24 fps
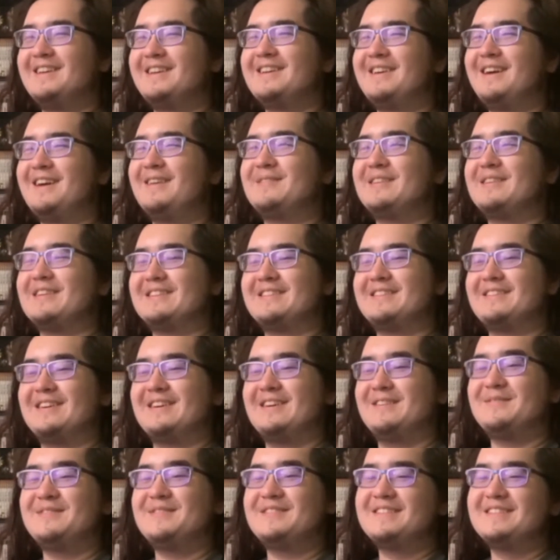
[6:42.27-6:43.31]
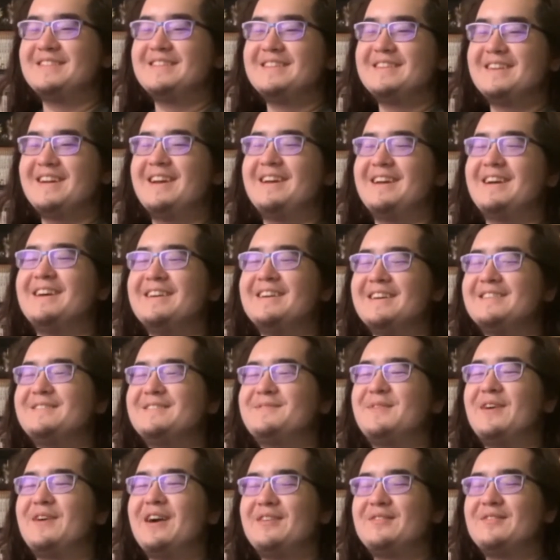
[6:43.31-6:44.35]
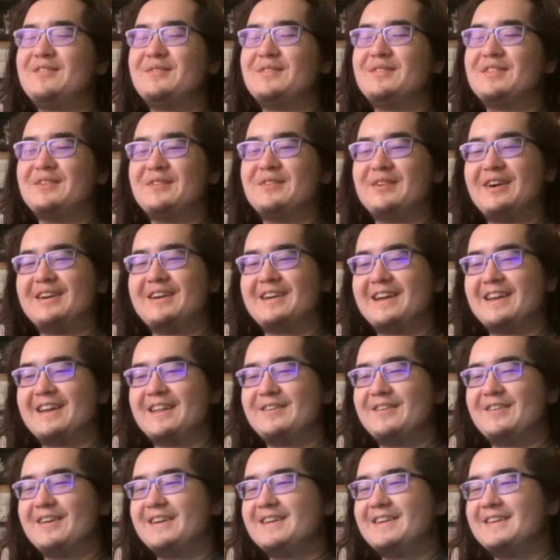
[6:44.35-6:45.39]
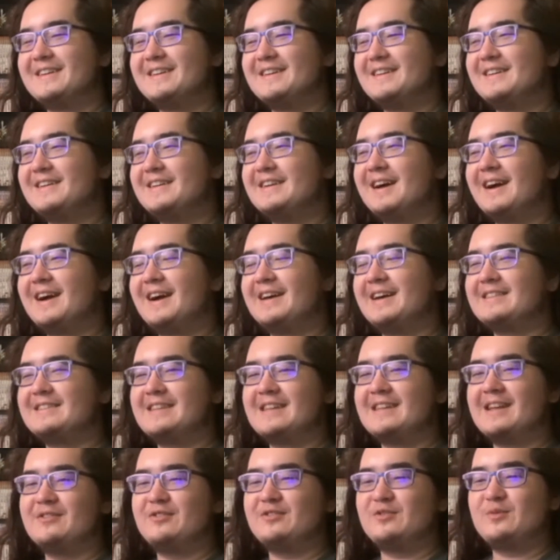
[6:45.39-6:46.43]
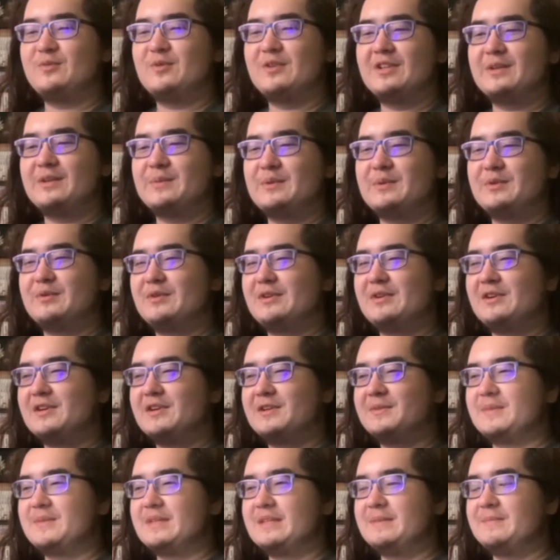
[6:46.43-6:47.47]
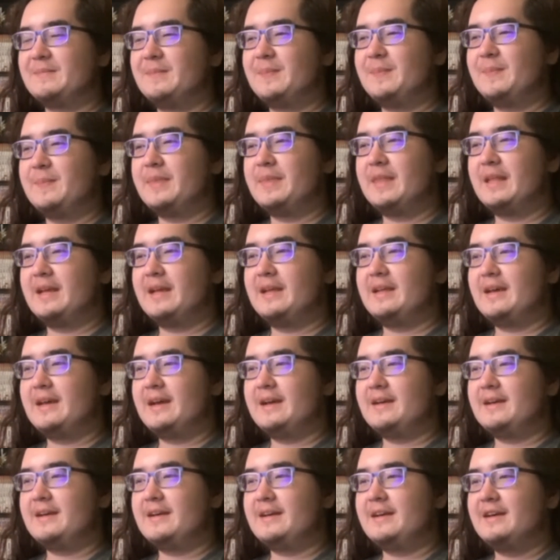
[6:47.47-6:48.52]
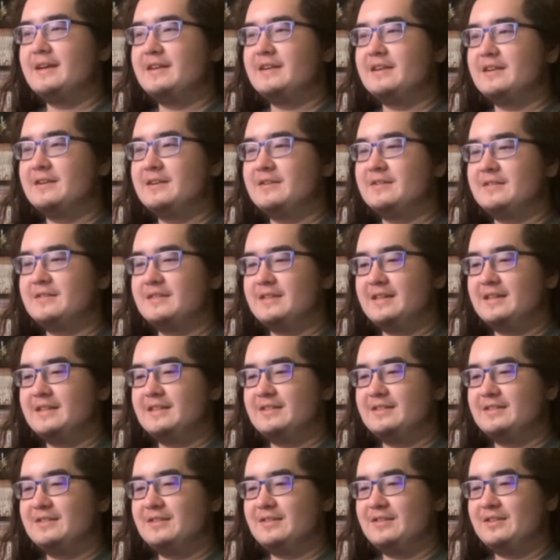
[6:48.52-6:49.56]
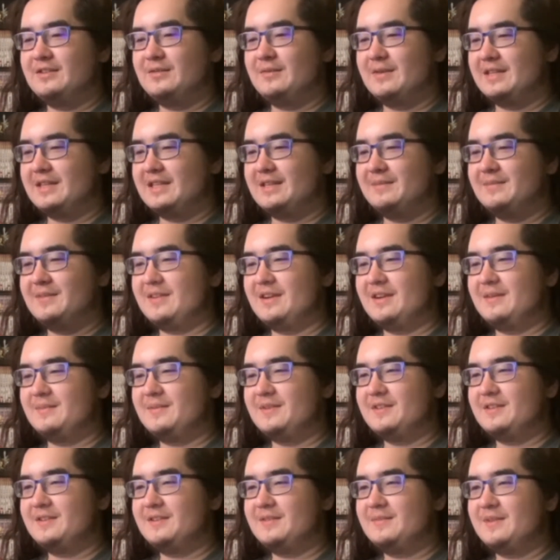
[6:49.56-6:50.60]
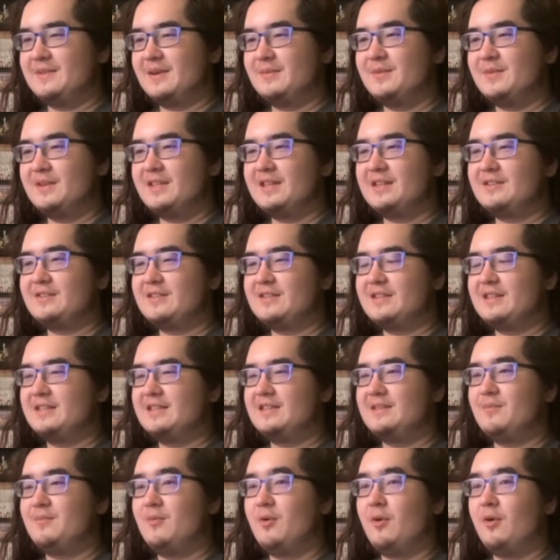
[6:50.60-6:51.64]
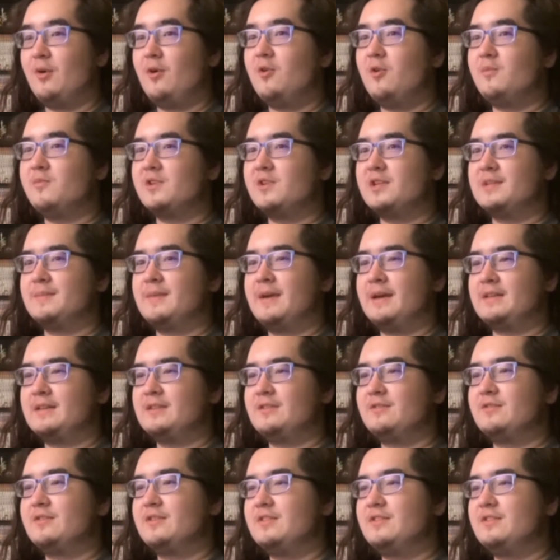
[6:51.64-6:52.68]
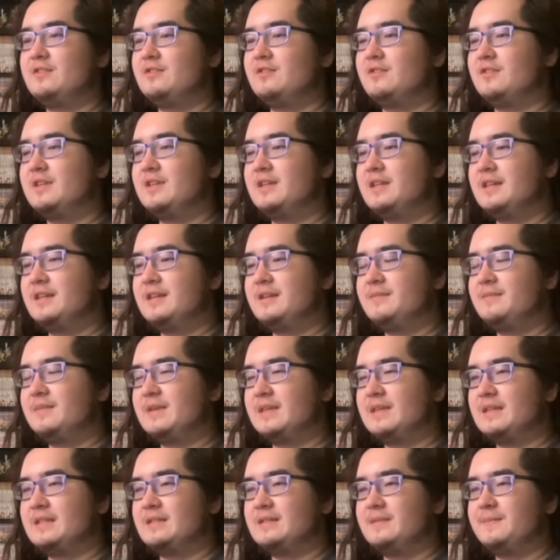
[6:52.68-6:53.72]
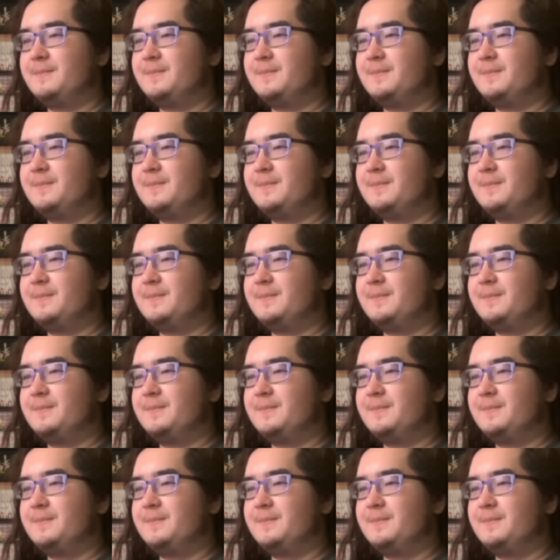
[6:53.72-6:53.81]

I'm gonna stop. It's probably wrong anyway. I said I was willing to be wrong, but I don't know. I don't want to keep that up. But I'm really interested to see more Homuna's backstory too, because